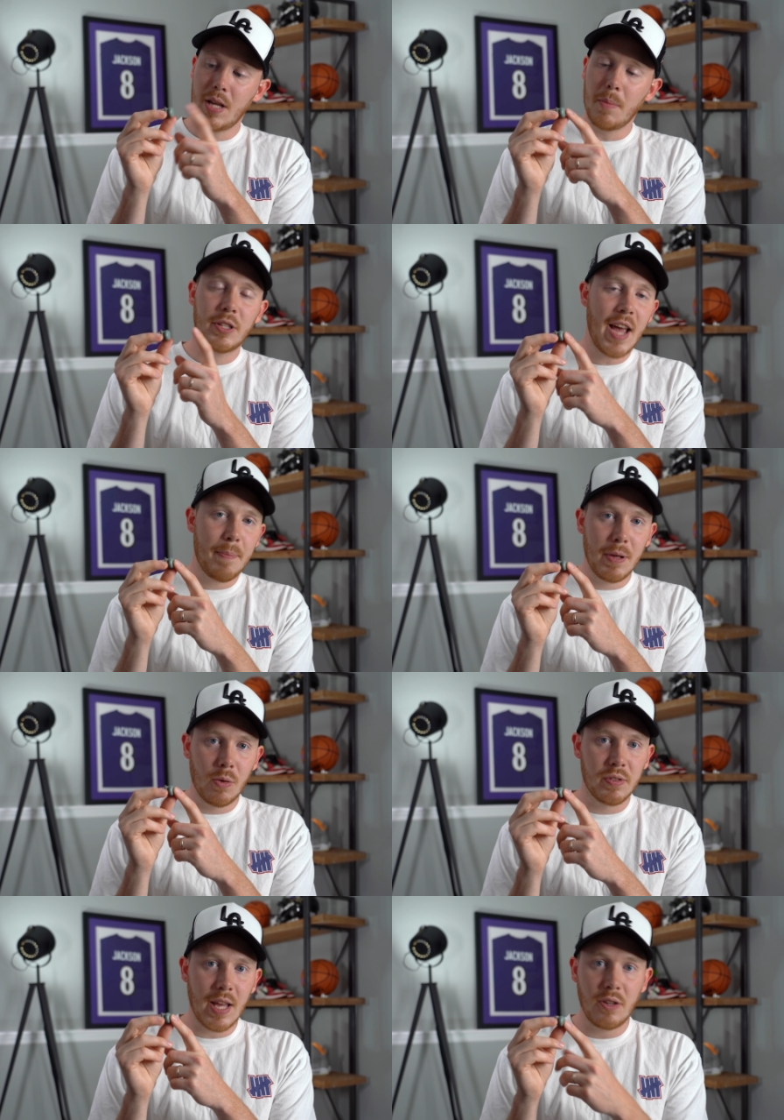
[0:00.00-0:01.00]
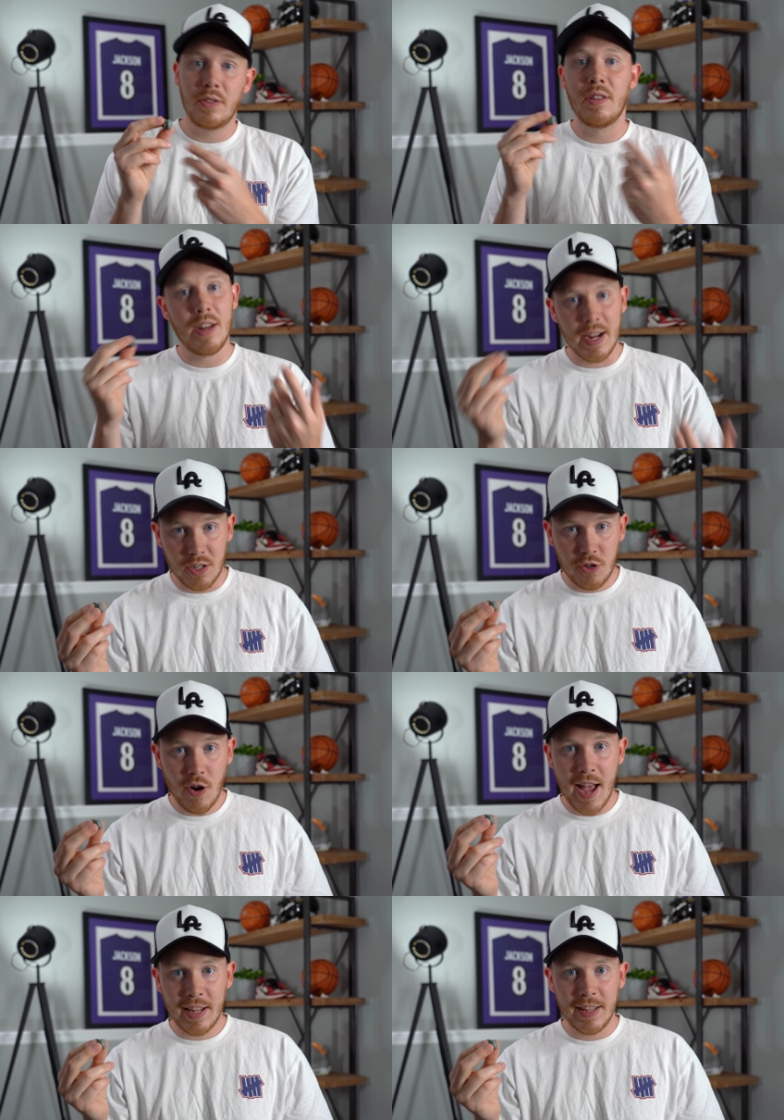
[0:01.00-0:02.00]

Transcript: double tapping will send you to the next track,